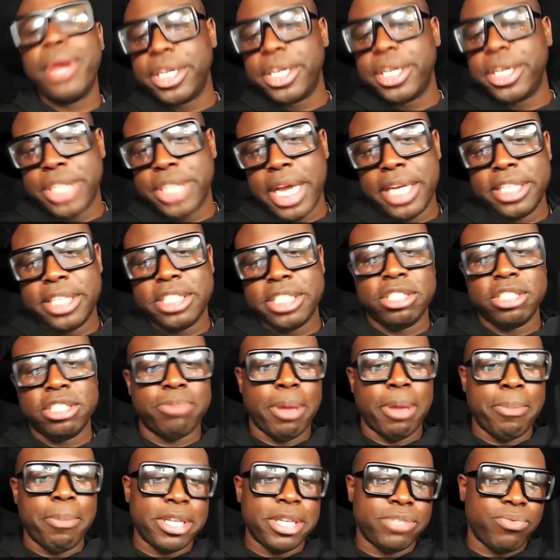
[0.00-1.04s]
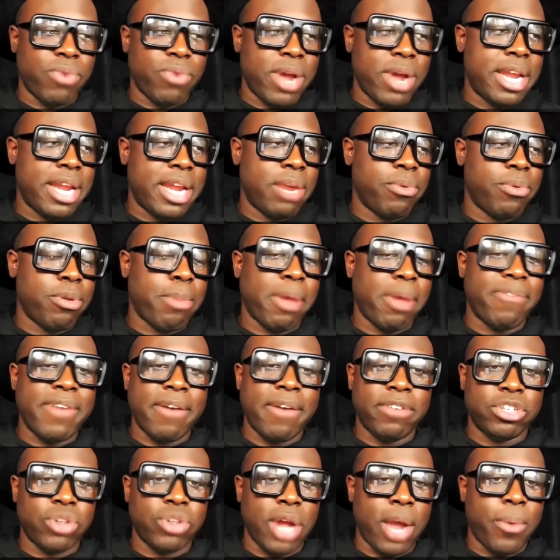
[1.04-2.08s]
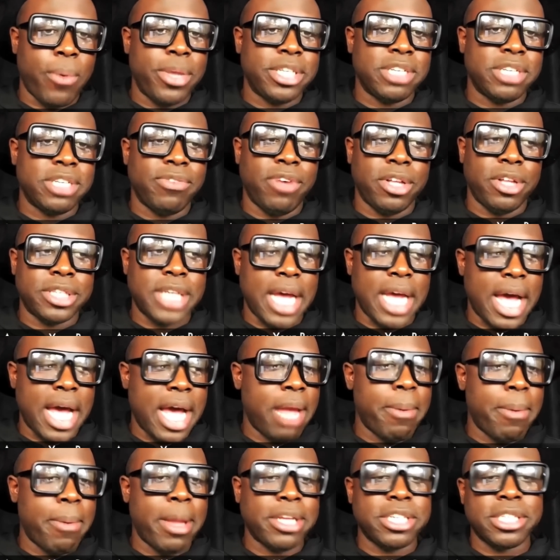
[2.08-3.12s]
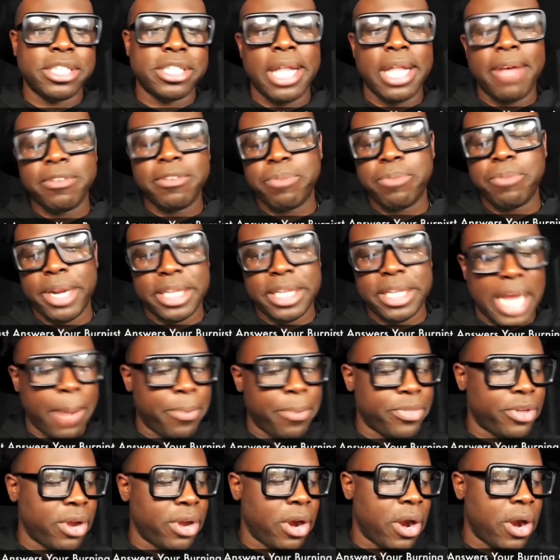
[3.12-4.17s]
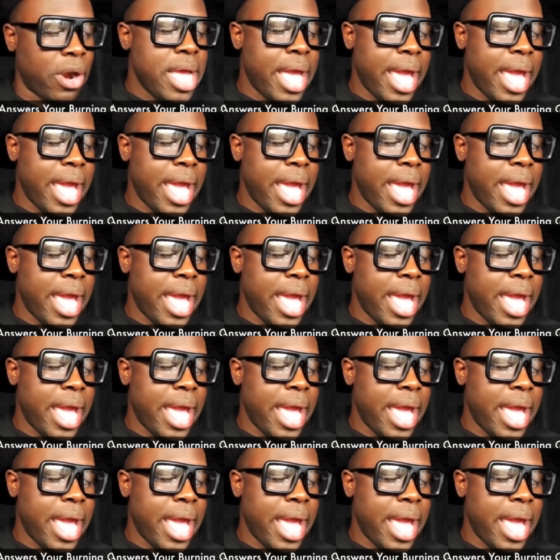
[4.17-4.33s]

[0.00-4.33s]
X Change is just my best friend and one of my favorite drag queens of all time. I just love spending time with her.